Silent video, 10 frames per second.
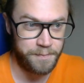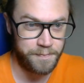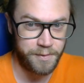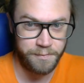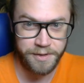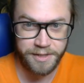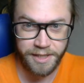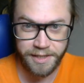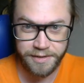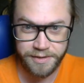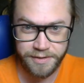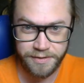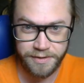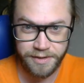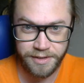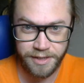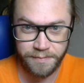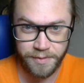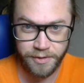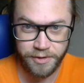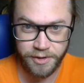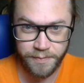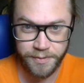we'd get the lookup